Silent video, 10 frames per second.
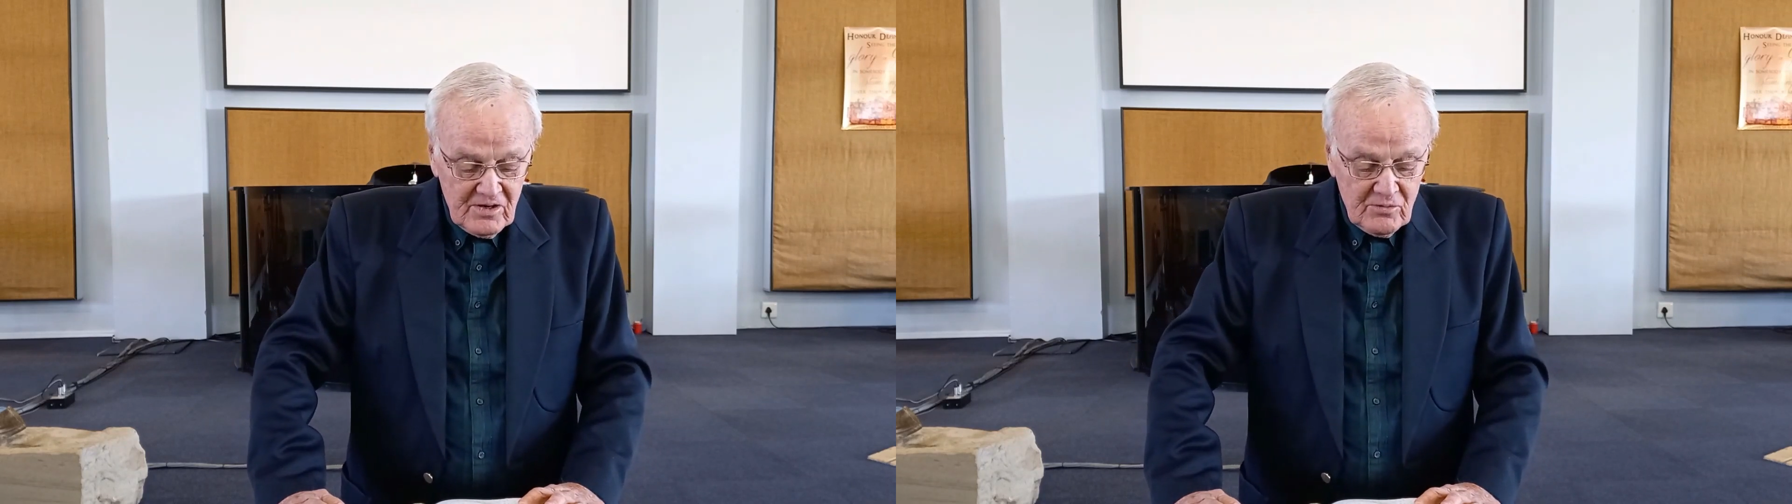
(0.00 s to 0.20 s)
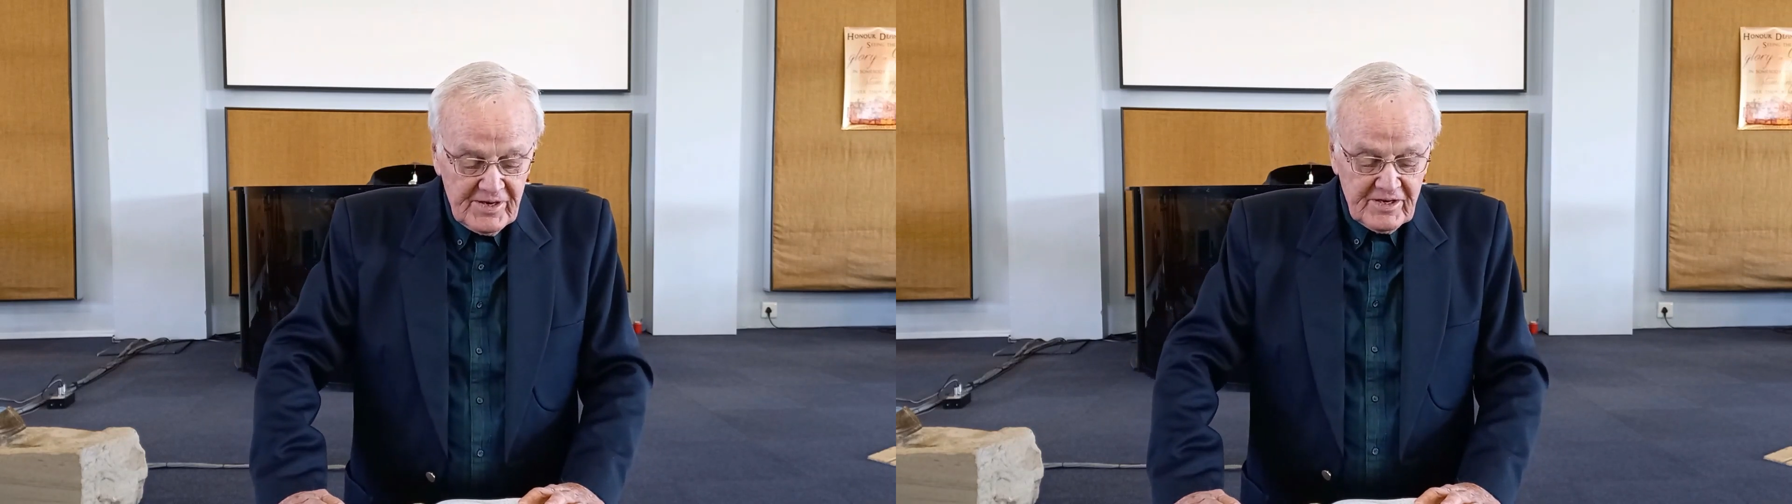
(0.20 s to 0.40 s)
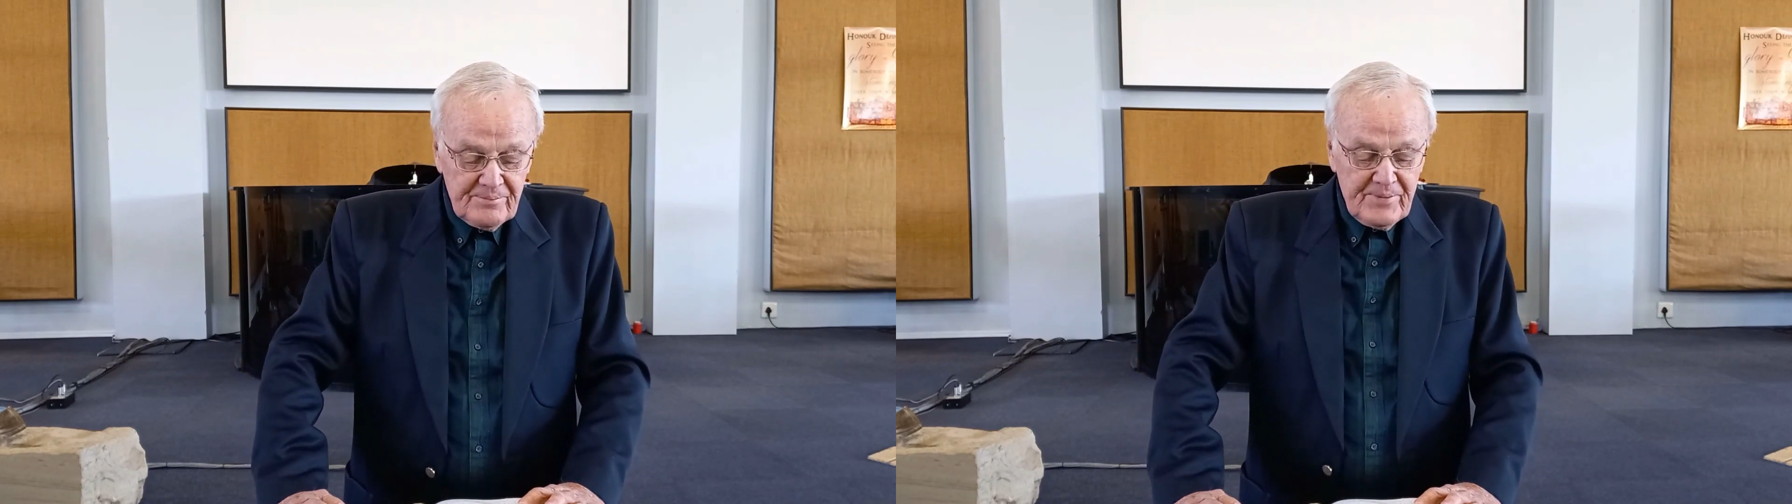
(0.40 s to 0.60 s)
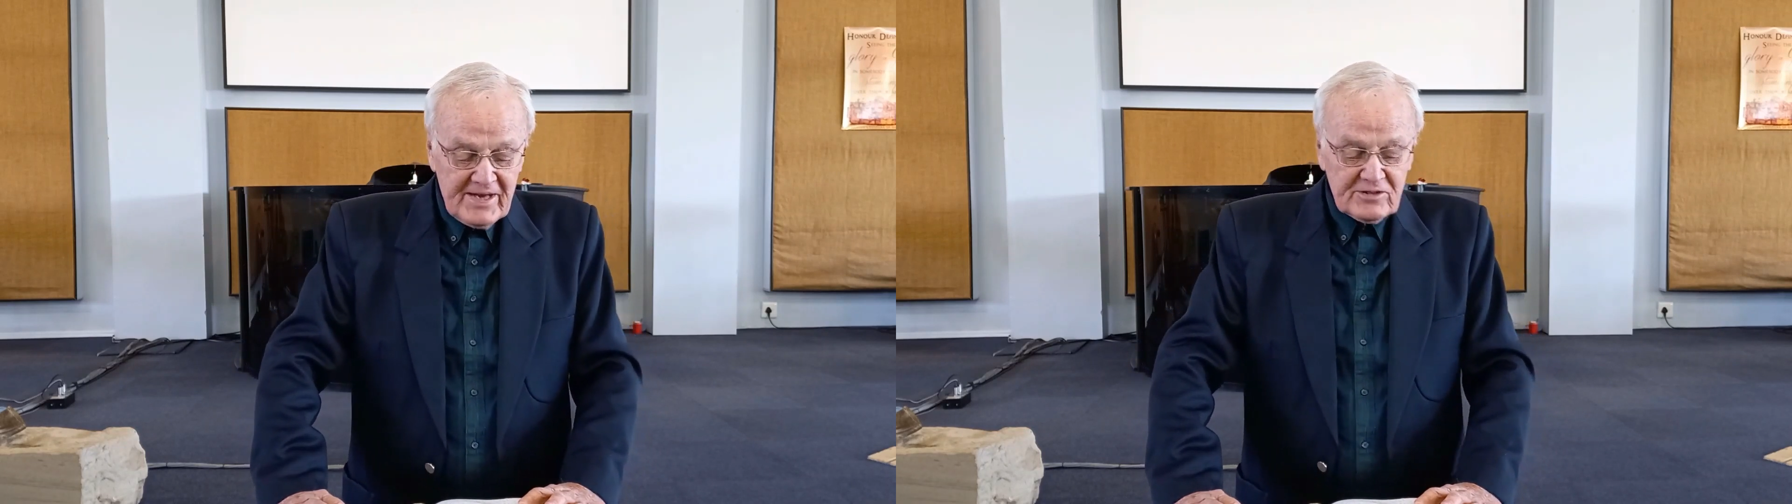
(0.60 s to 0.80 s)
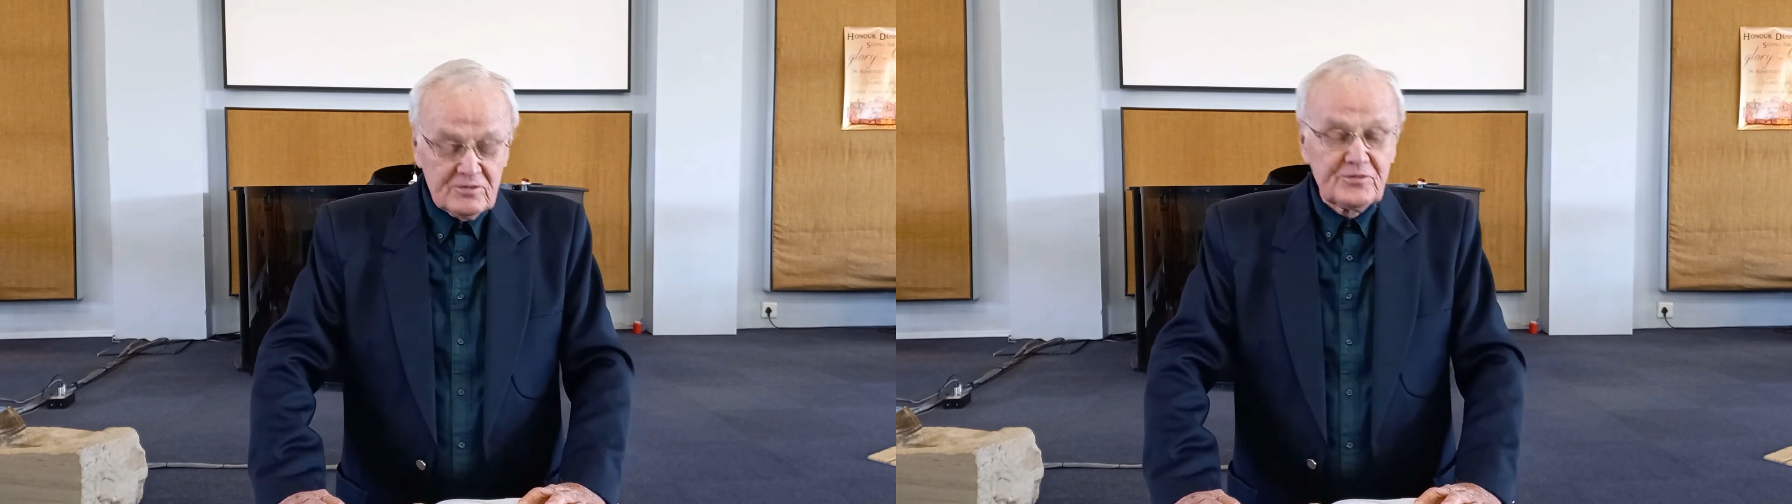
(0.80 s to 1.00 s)
We can
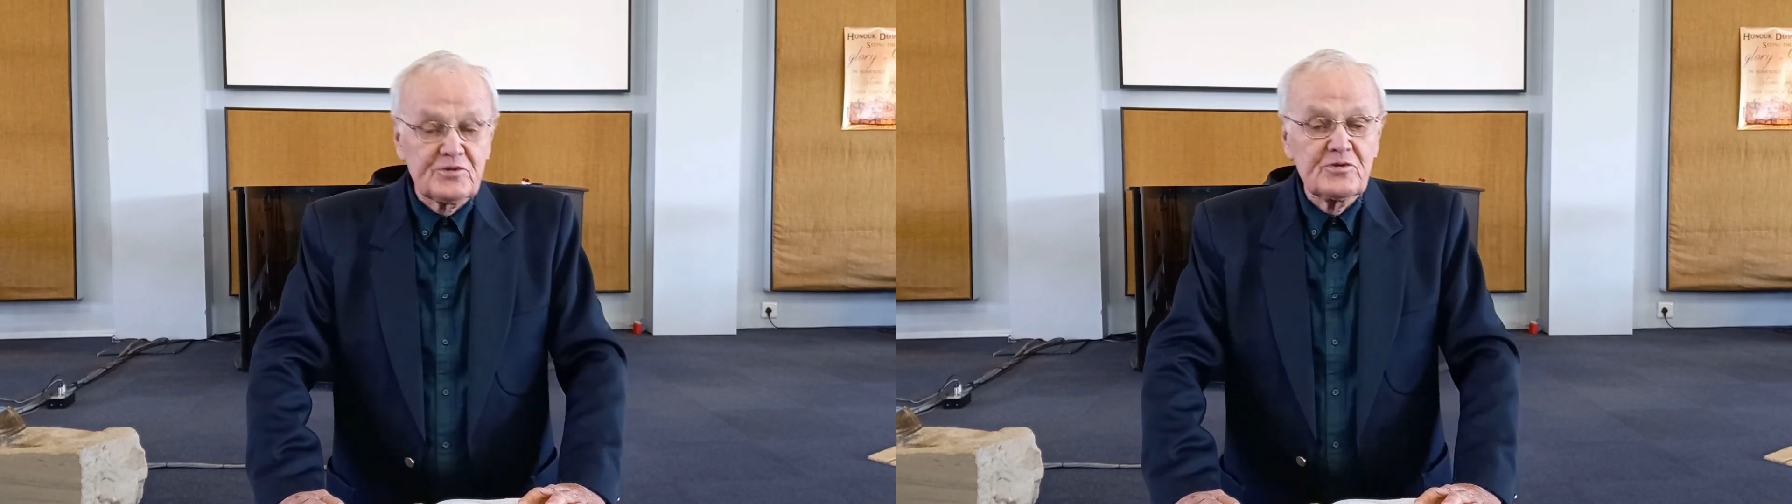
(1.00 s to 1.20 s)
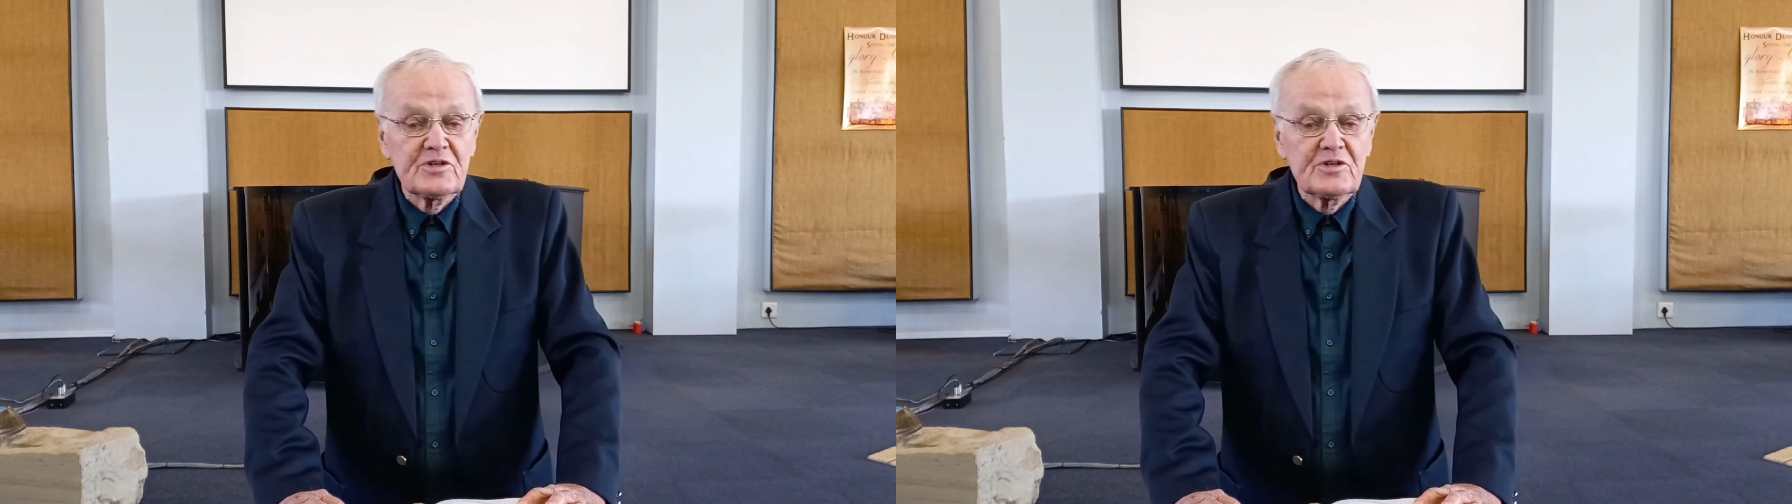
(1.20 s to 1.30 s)
battle through